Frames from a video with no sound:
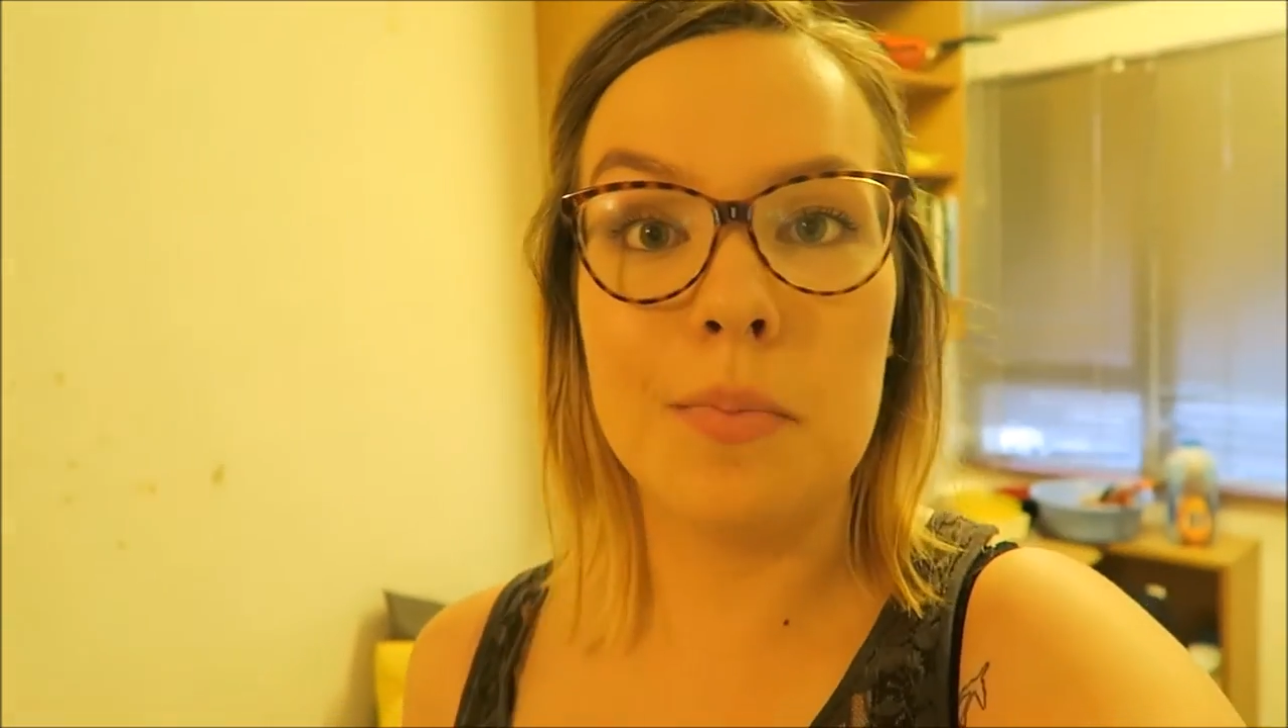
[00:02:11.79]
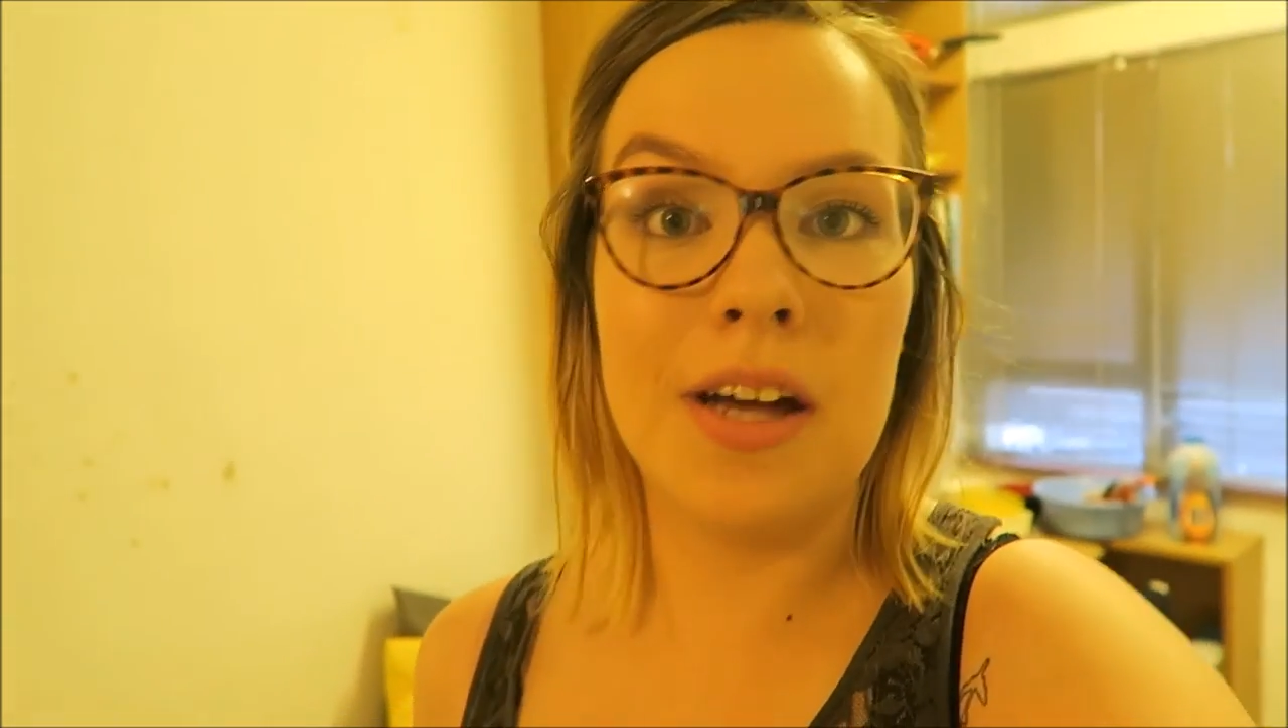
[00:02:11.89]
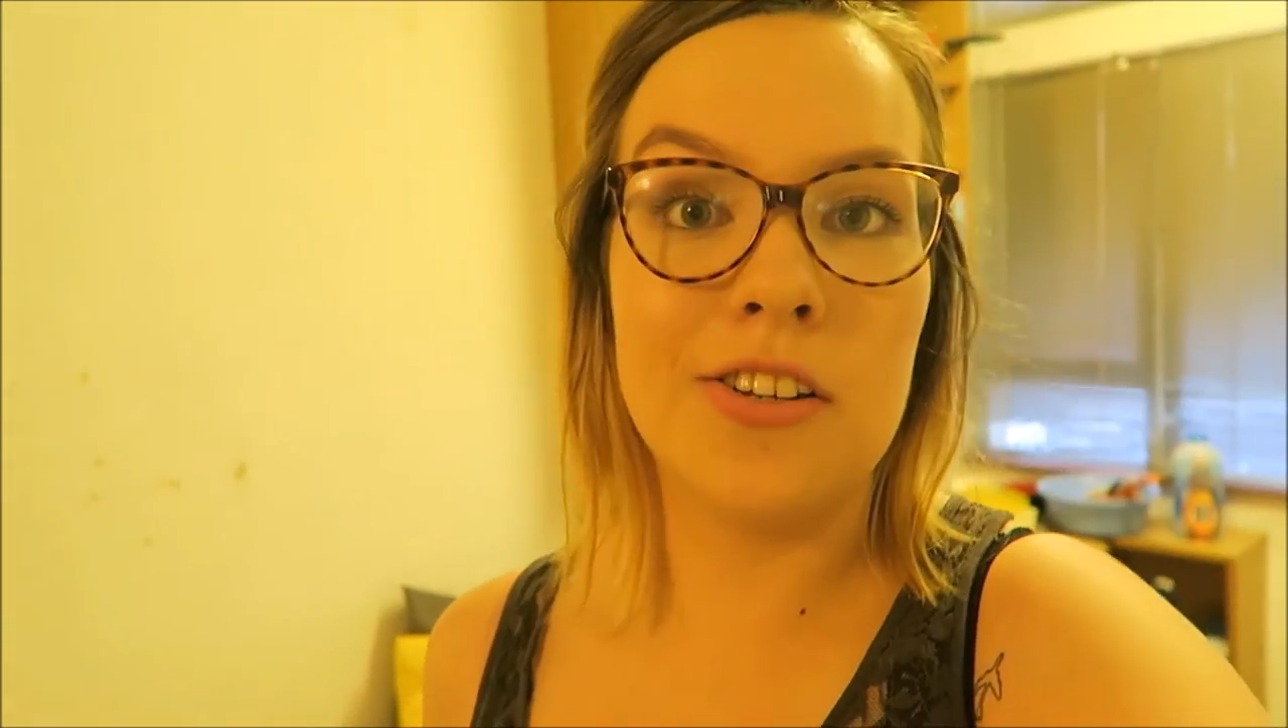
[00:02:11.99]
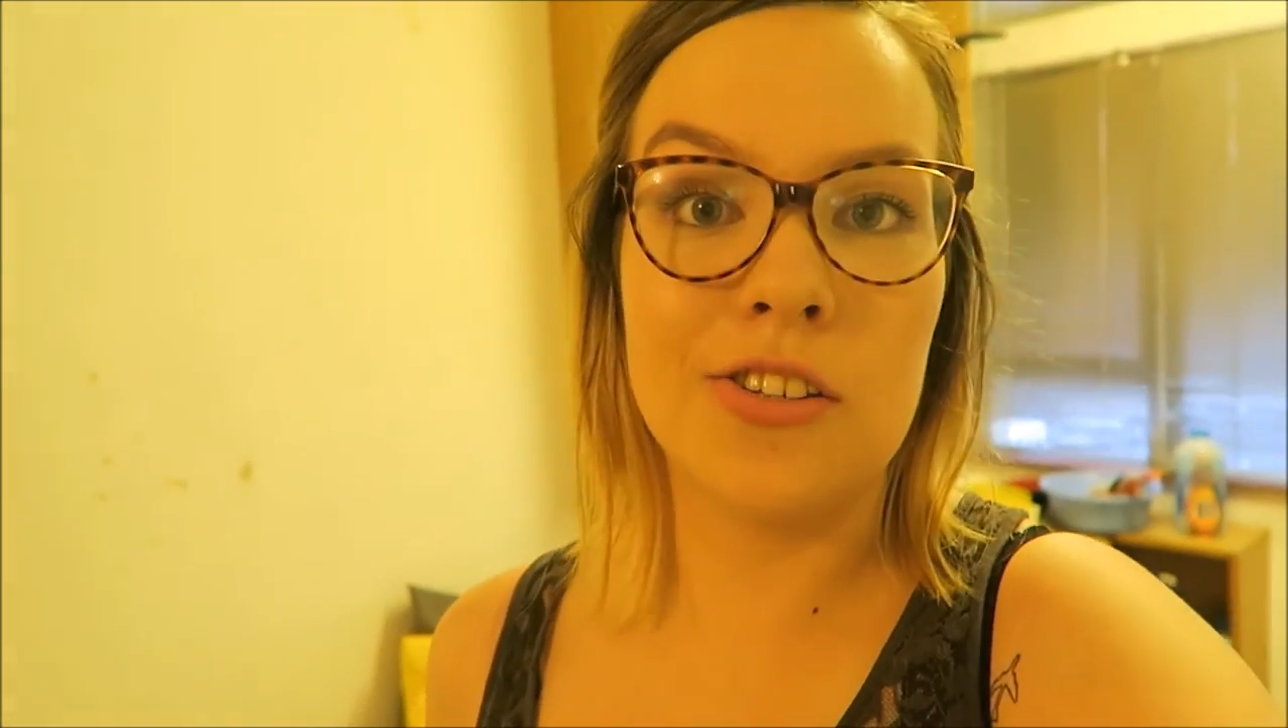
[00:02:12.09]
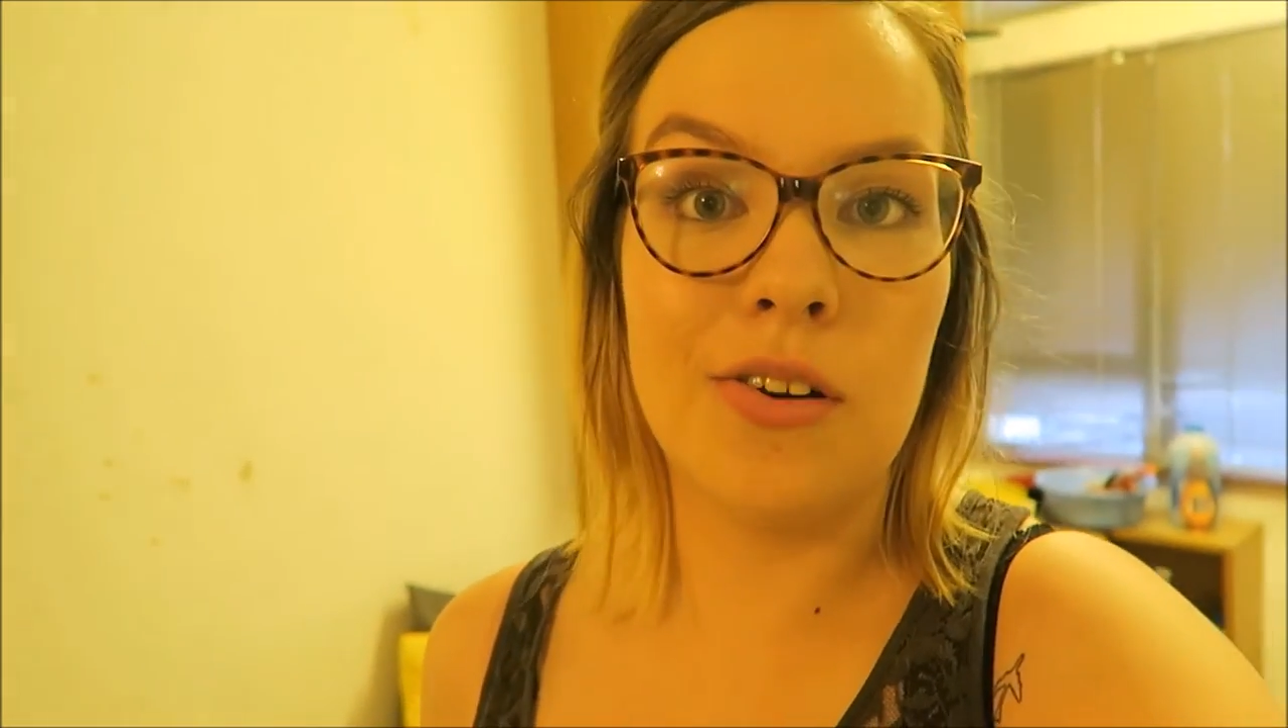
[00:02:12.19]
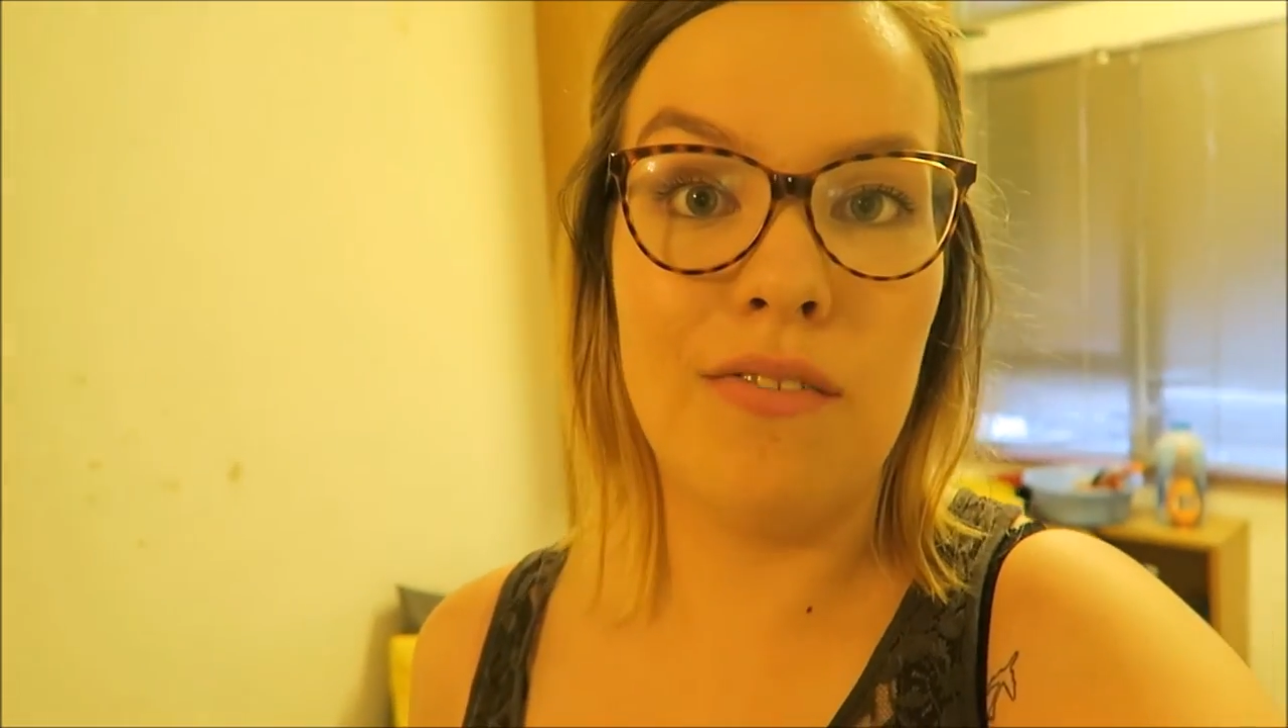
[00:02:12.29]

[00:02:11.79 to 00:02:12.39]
but I just got